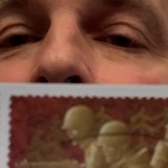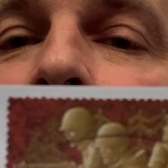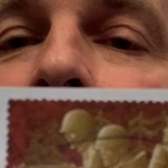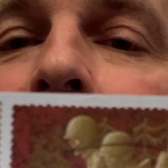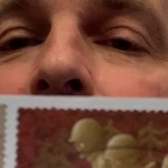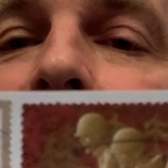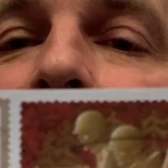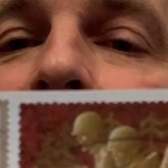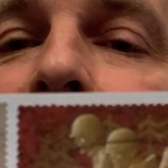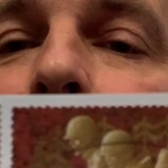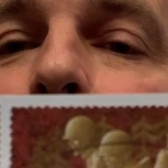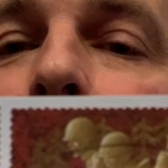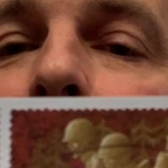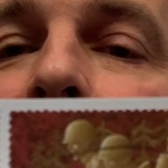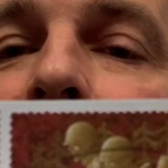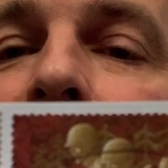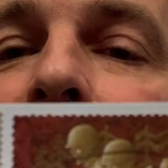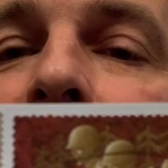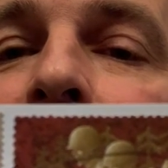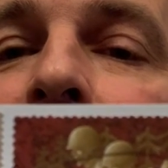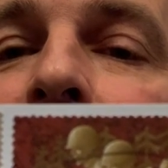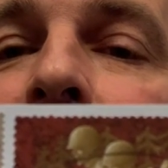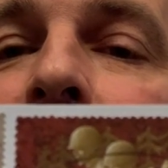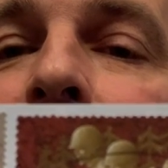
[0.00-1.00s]
This one
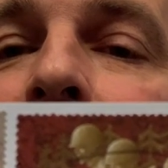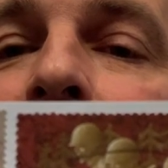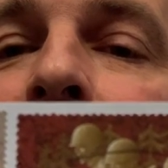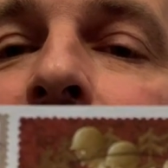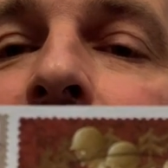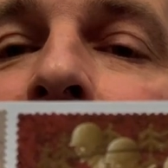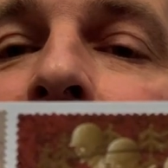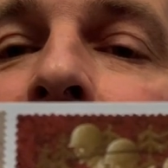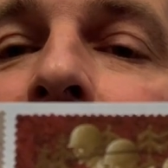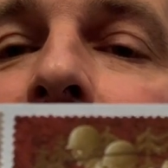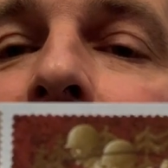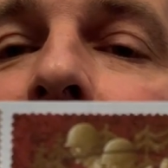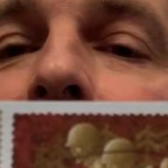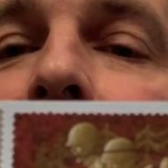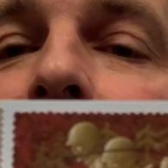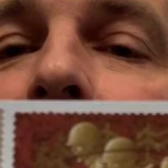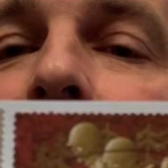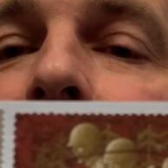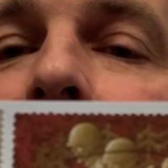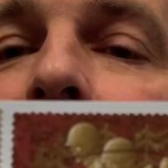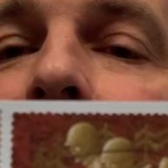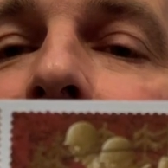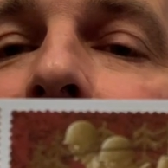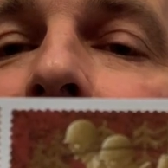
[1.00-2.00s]
here
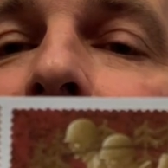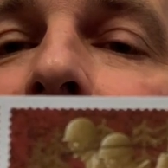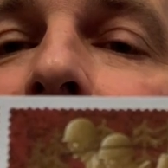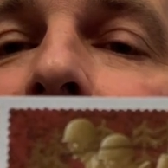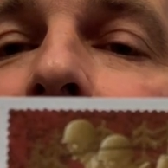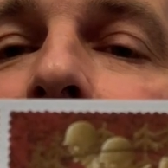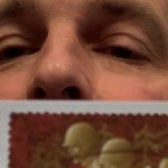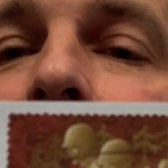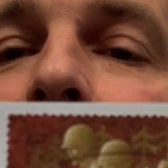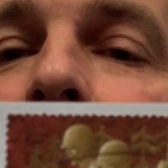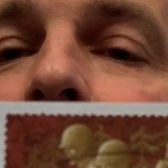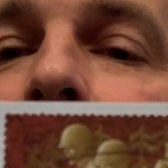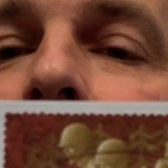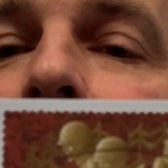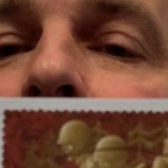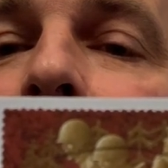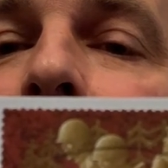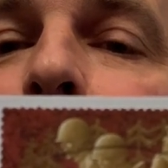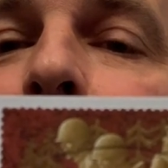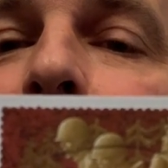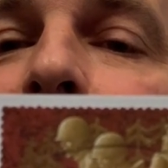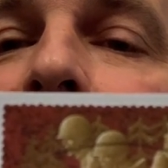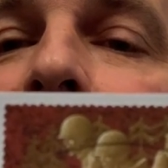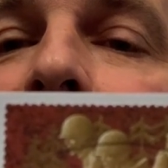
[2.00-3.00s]
uh, is uh,
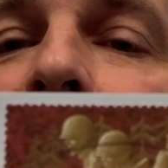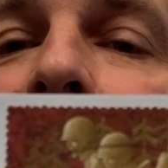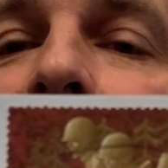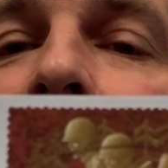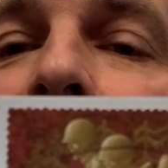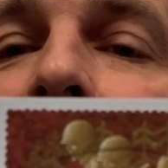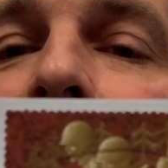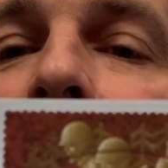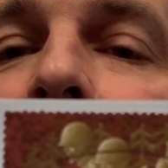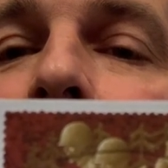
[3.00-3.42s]
representative